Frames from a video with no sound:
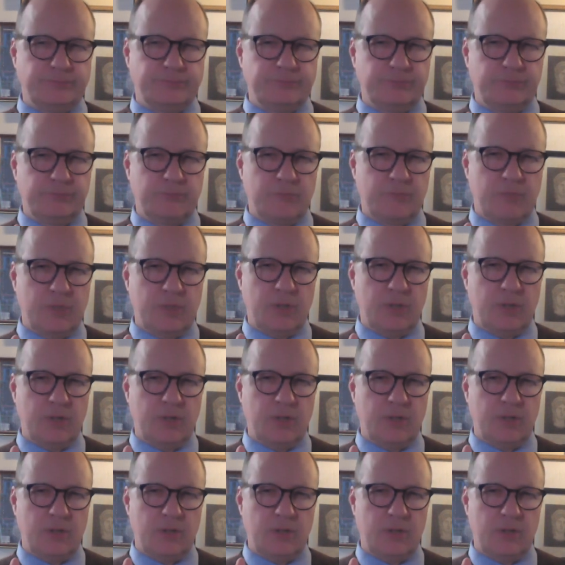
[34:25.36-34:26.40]
uh,
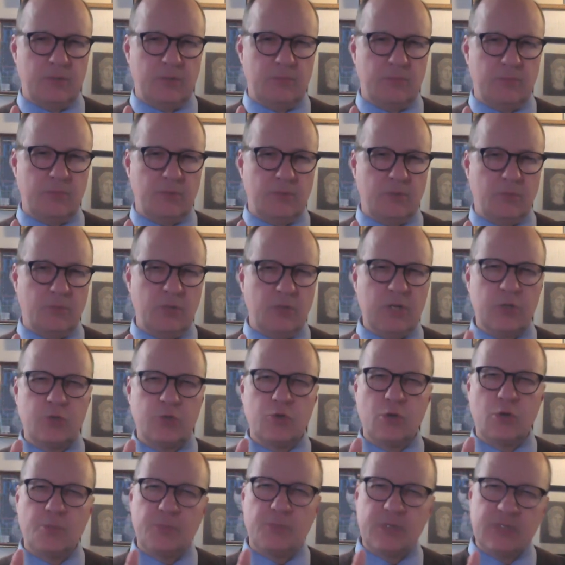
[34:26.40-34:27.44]
uh,
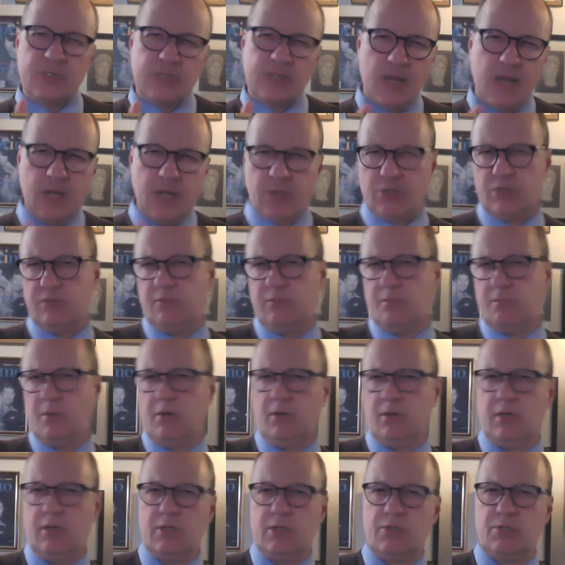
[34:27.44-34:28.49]
reinterpretation of
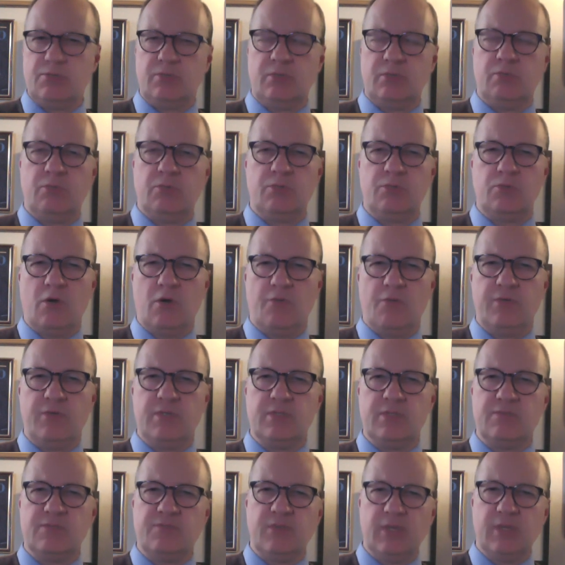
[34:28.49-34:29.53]
American history, which often
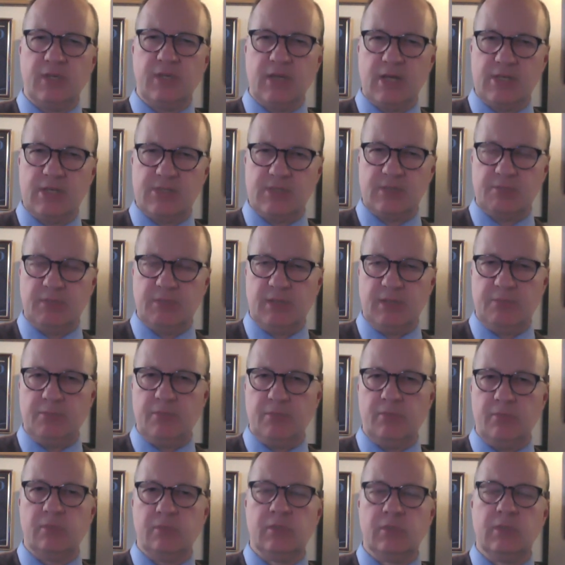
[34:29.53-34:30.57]
is villainizing
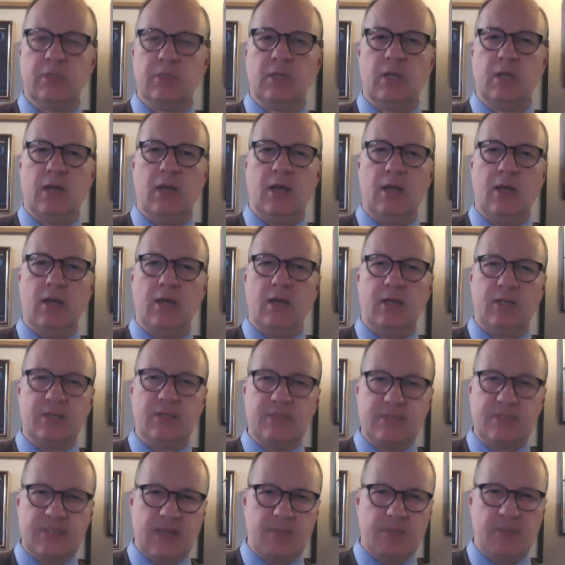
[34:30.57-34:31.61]
people, uh,
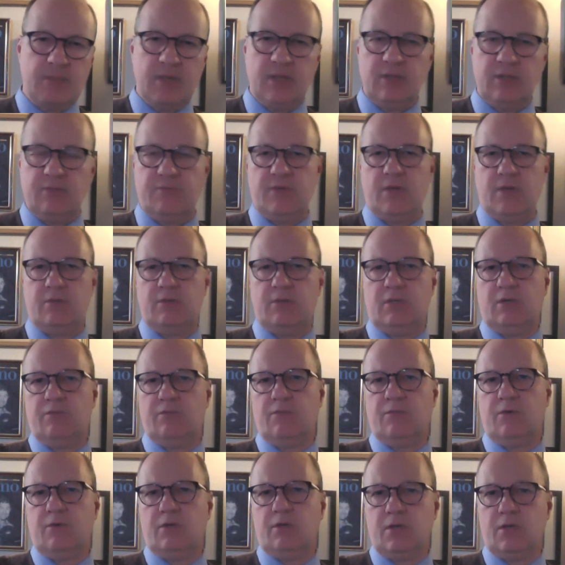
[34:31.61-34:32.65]
condemning the founding of
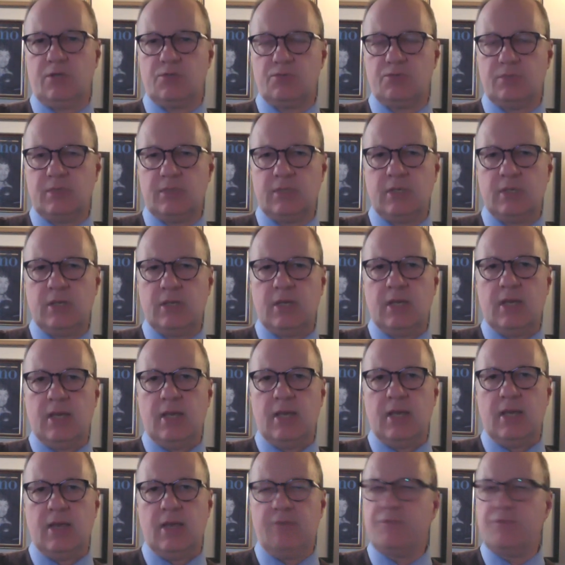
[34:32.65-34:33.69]
our country,
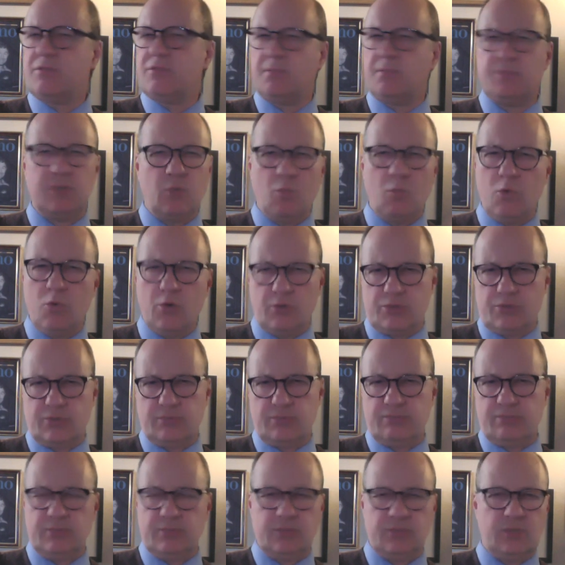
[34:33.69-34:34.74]
and for something
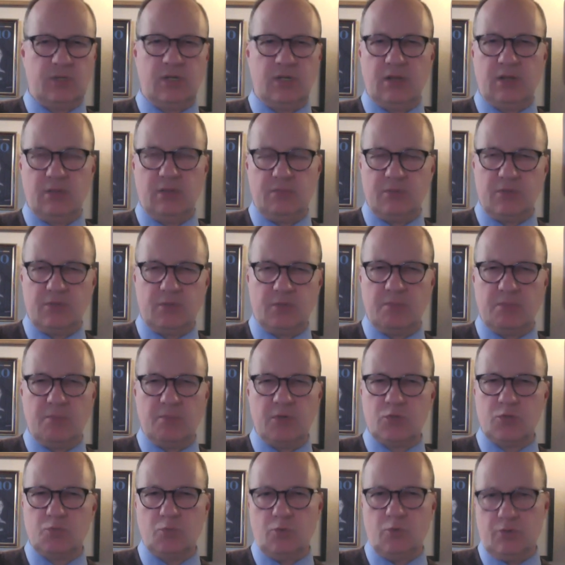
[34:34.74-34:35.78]
worse. It's going to be
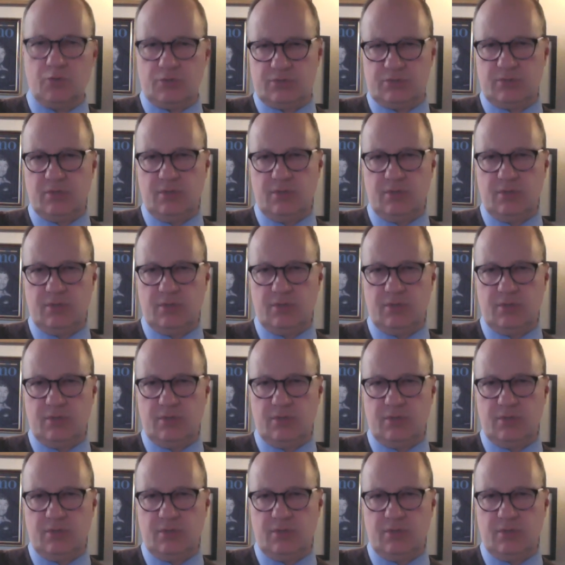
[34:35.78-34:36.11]
much worse,